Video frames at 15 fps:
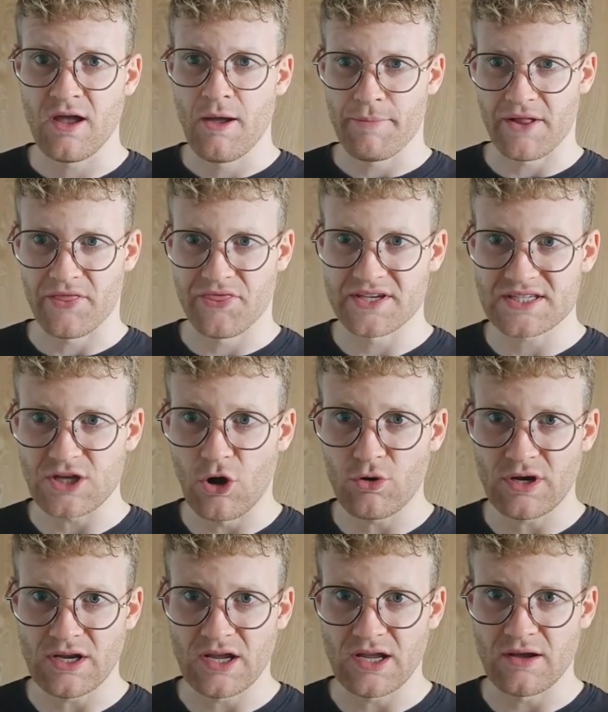But this
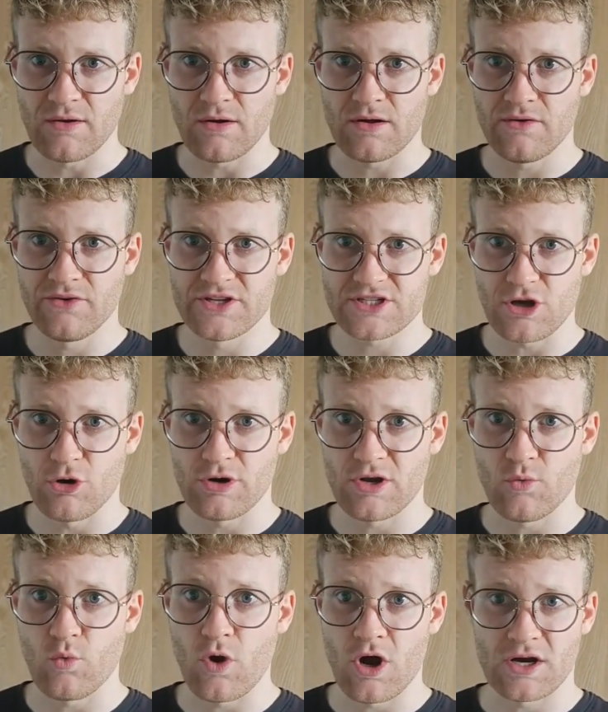only this only
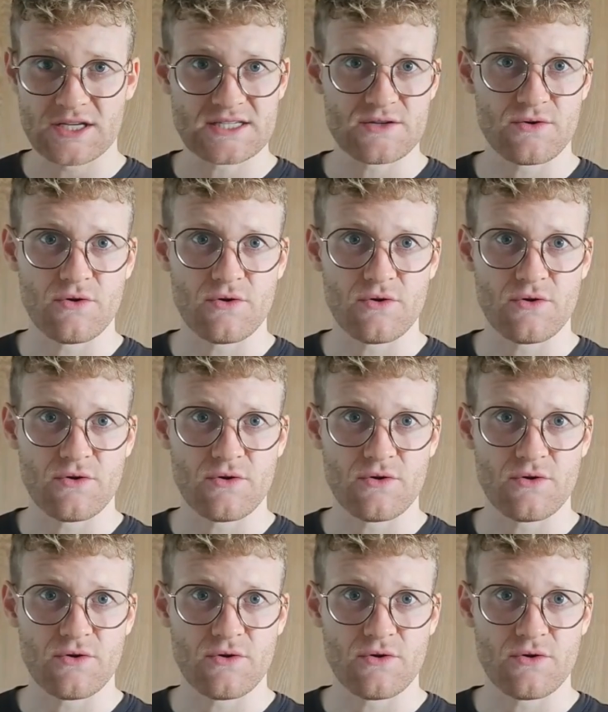works